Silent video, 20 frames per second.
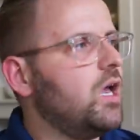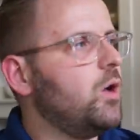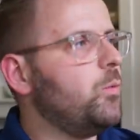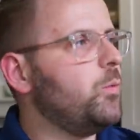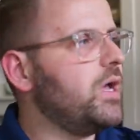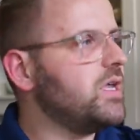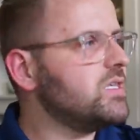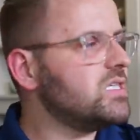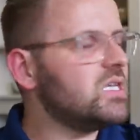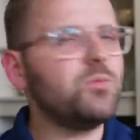
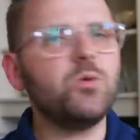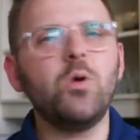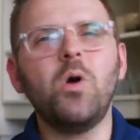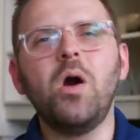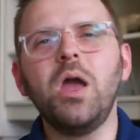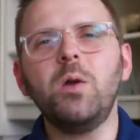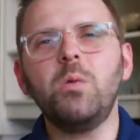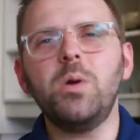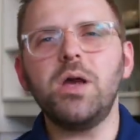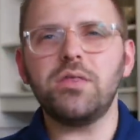We ended up
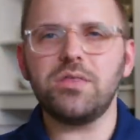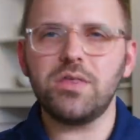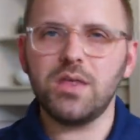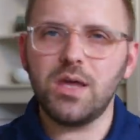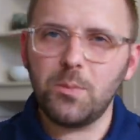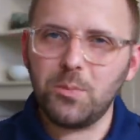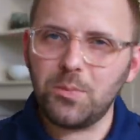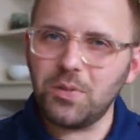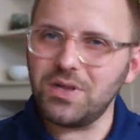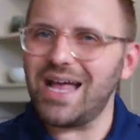going with
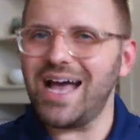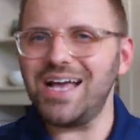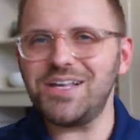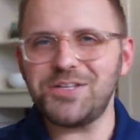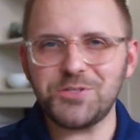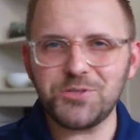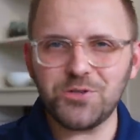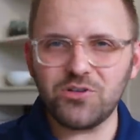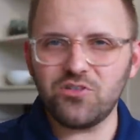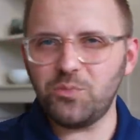
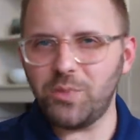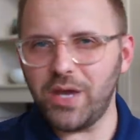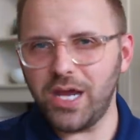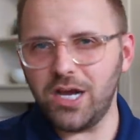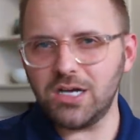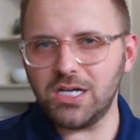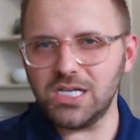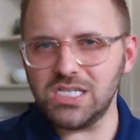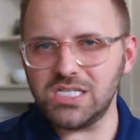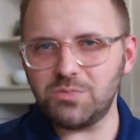Plaster of
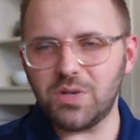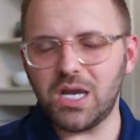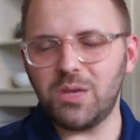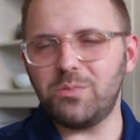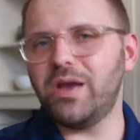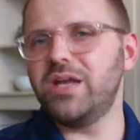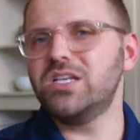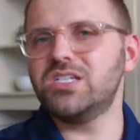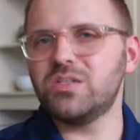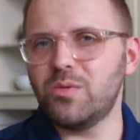Paris by
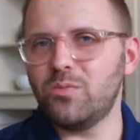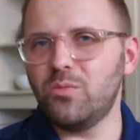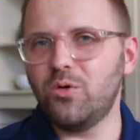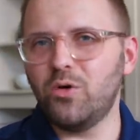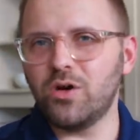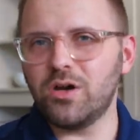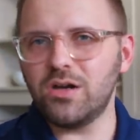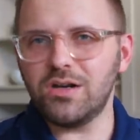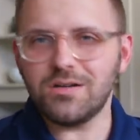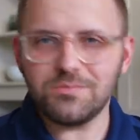Benjamin
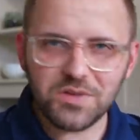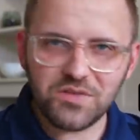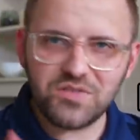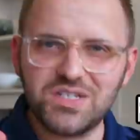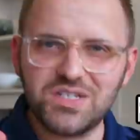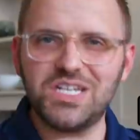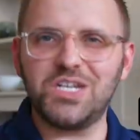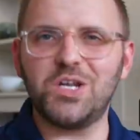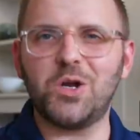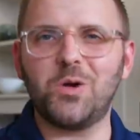Moore,
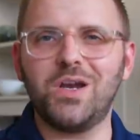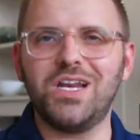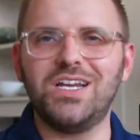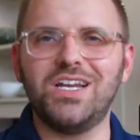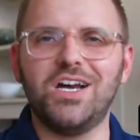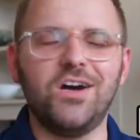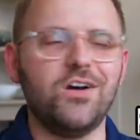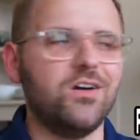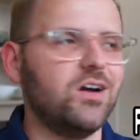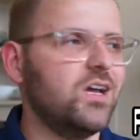you didn't already
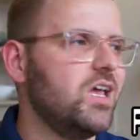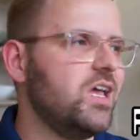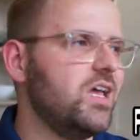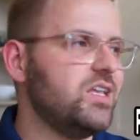know.